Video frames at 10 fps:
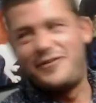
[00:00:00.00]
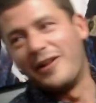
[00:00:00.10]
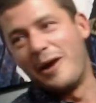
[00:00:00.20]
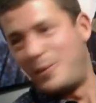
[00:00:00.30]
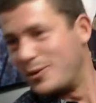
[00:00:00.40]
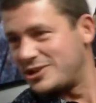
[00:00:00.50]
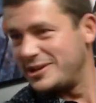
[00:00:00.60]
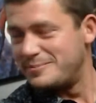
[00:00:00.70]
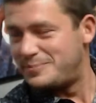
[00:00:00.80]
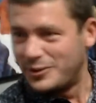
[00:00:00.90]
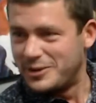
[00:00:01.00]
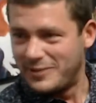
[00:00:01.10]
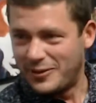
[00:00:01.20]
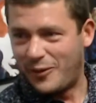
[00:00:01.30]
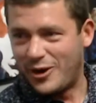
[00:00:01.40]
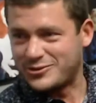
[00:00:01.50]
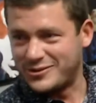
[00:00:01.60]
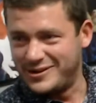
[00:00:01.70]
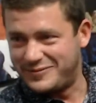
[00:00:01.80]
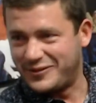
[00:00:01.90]
I feel like putting him in the
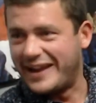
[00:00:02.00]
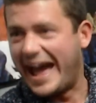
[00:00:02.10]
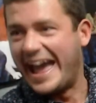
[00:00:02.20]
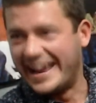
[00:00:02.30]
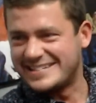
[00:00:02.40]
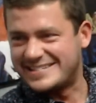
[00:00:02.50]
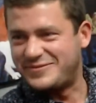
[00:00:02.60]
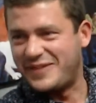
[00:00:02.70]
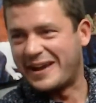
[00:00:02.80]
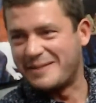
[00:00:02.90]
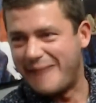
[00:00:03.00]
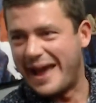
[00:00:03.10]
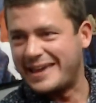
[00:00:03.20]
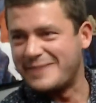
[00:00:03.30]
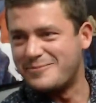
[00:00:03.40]
washroom for a day just to fucking make